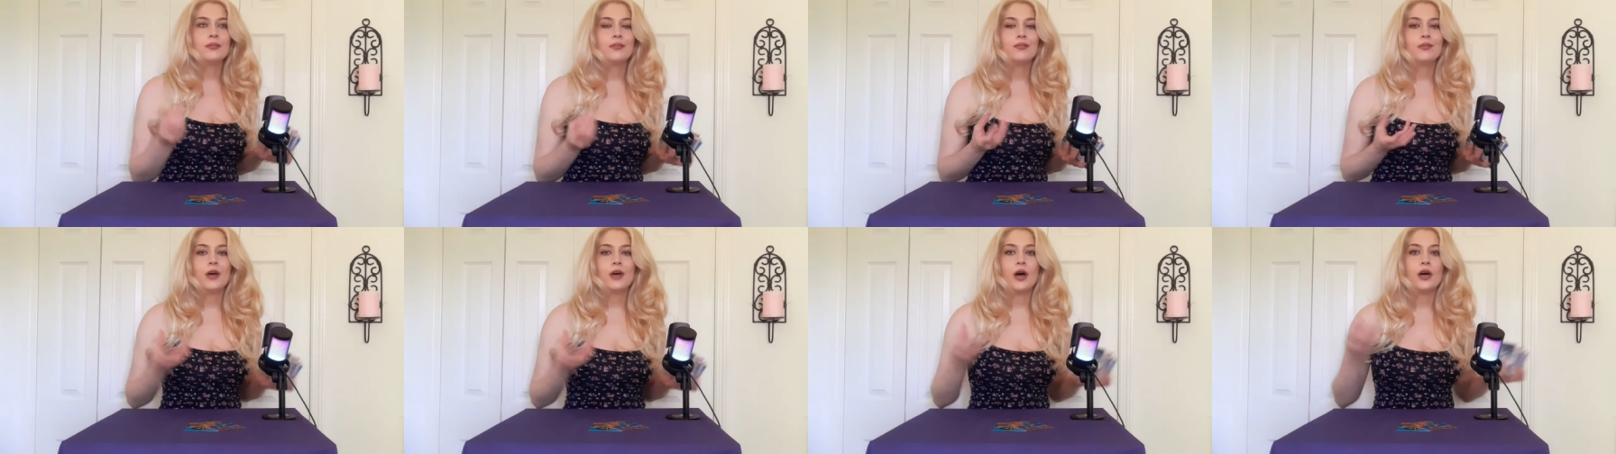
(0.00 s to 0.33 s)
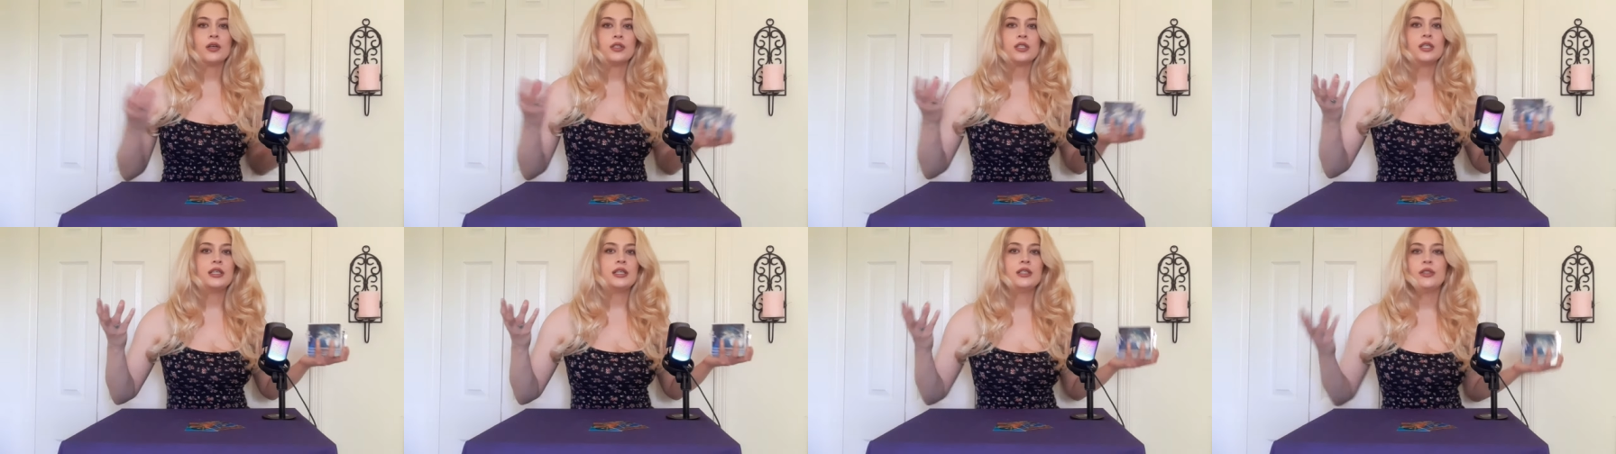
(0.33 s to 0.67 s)

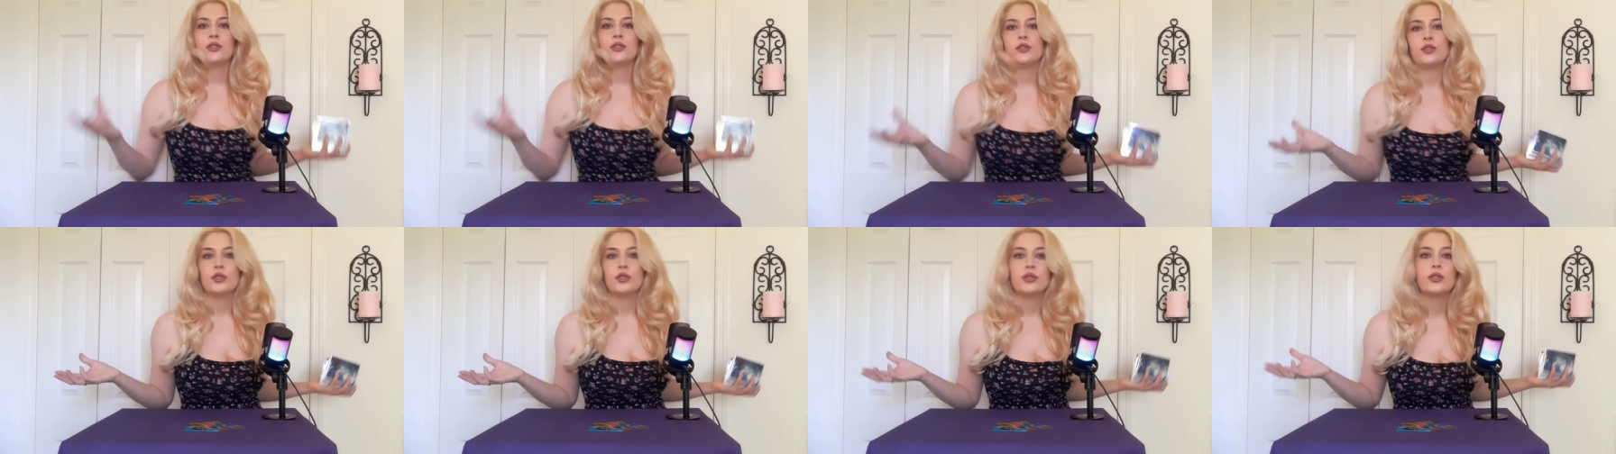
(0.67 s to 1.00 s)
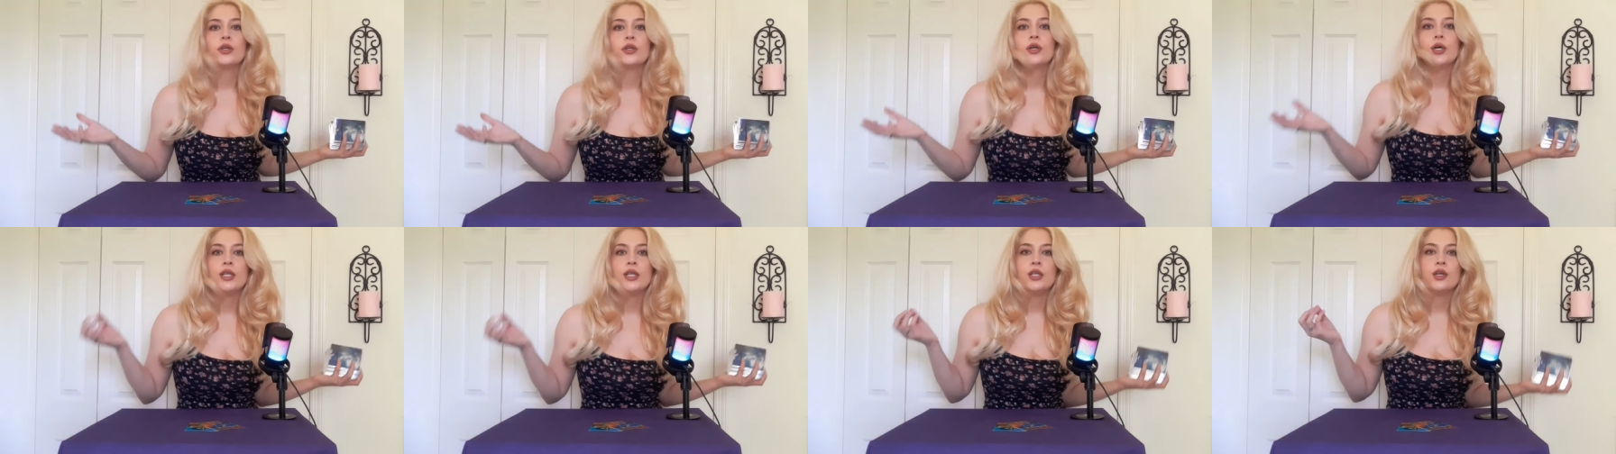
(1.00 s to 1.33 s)
causing a
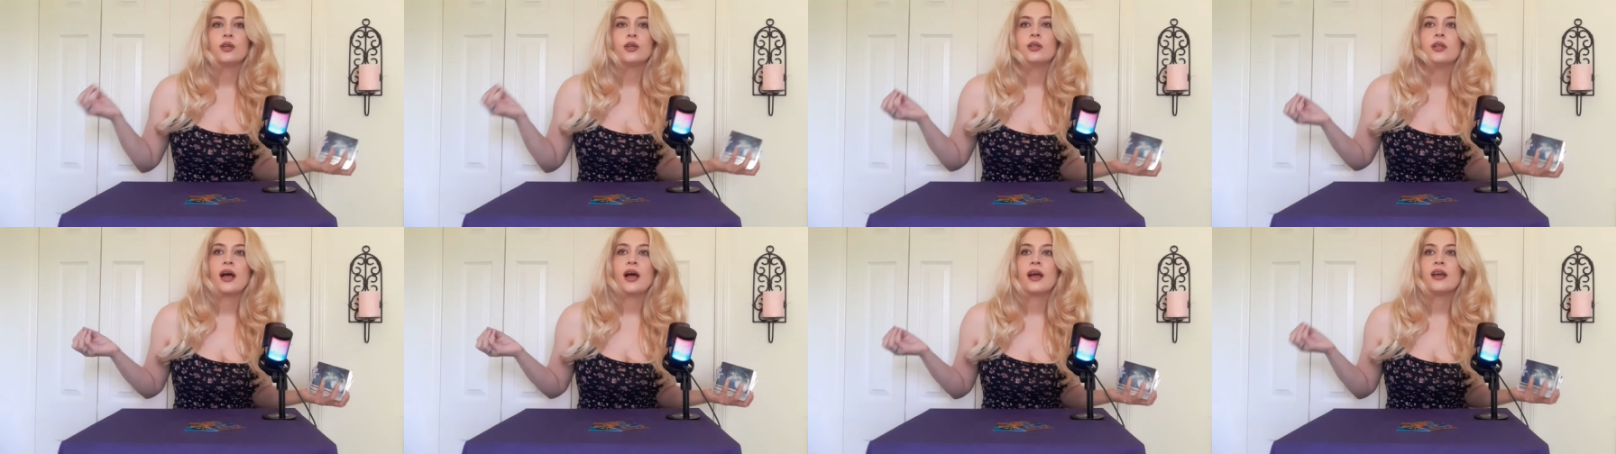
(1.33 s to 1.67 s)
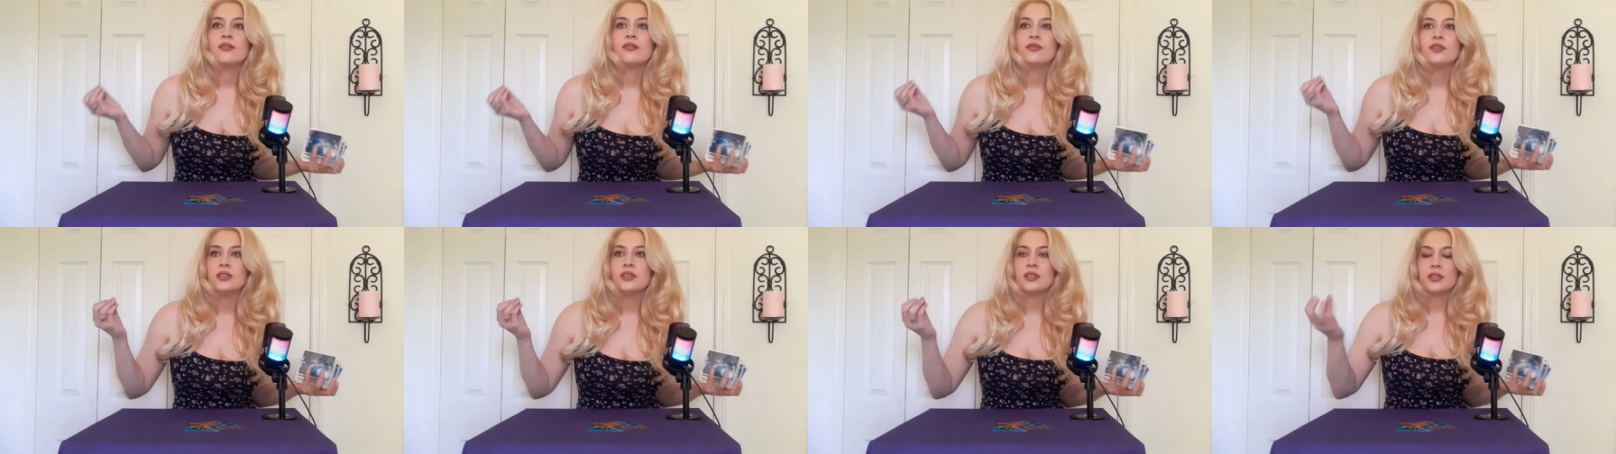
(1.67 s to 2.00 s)
stir in your
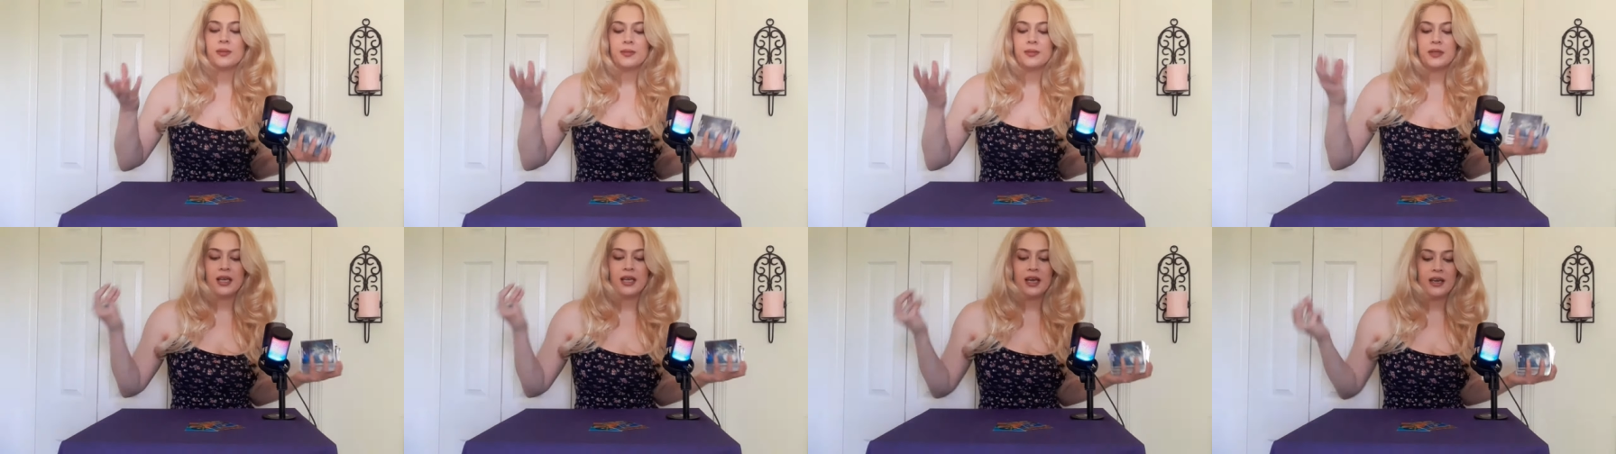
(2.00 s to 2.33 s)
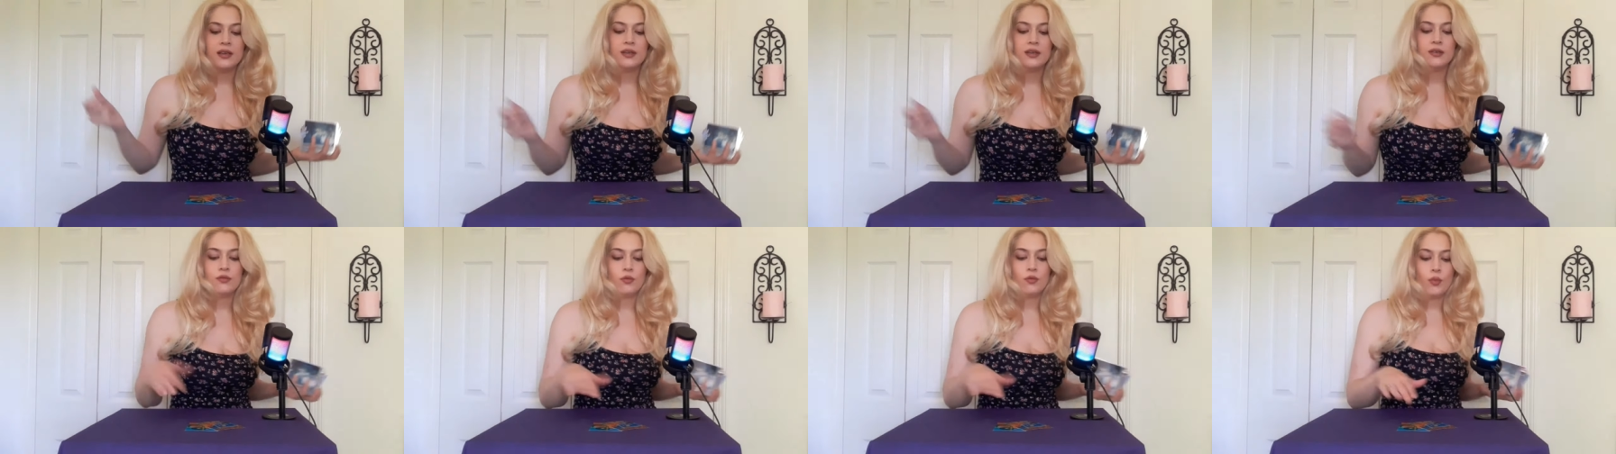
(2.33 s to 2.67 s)
life in some
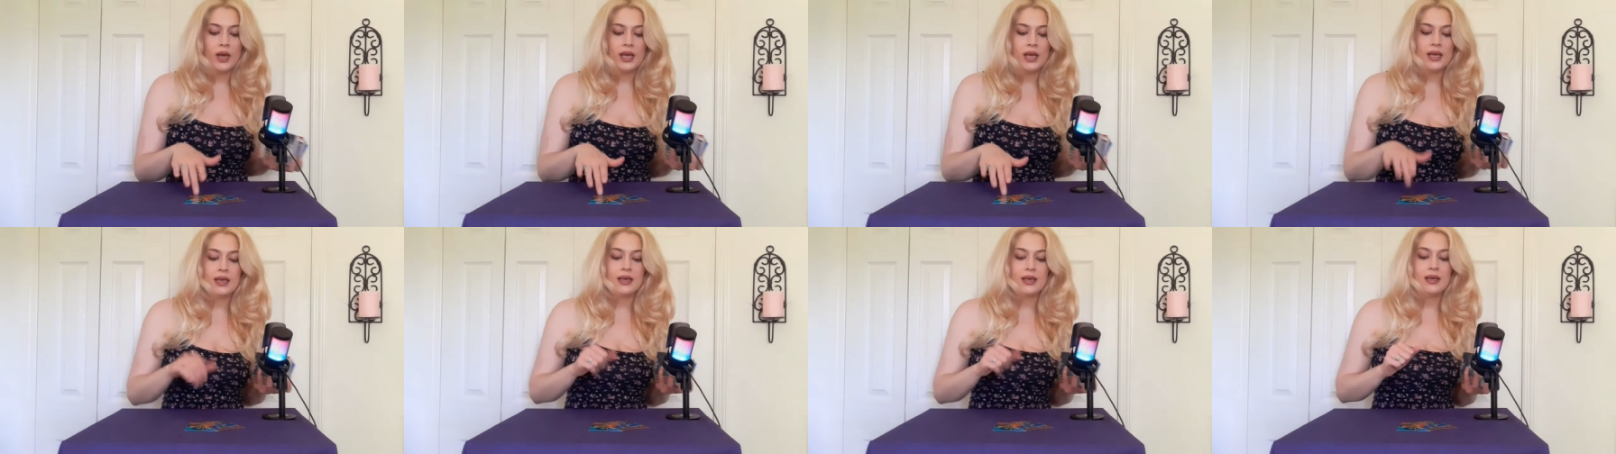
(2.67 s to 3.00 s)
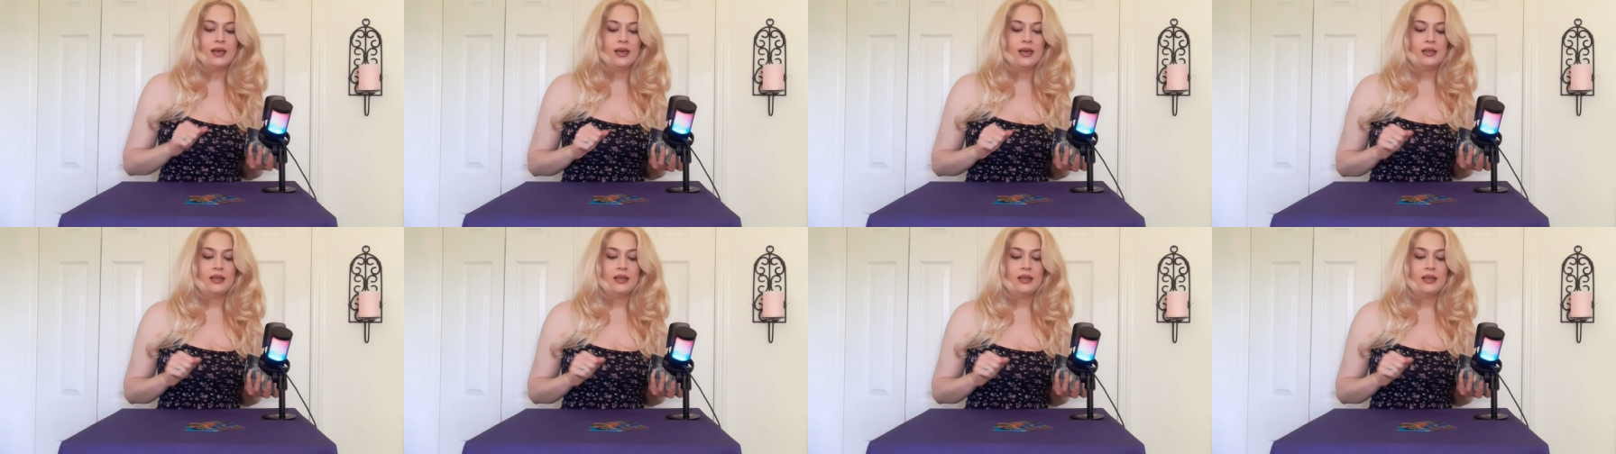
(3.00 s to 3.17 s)
negative way. They're